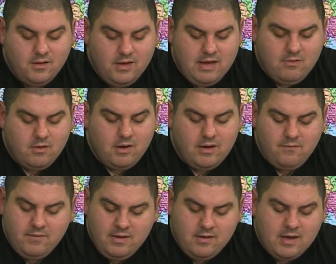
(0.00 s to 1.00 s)
He,
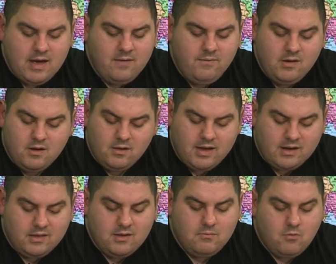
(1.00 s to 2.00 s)
if he got, if he
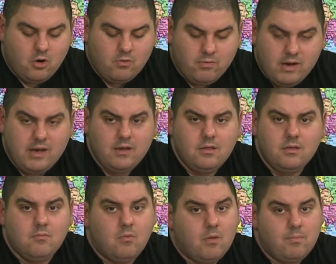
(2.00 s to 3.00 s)
collected more rings,
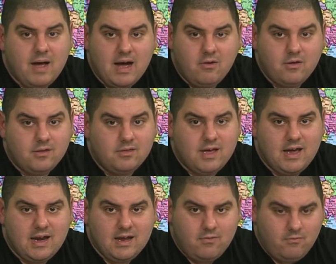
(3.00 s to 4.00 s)
more power to Sonic,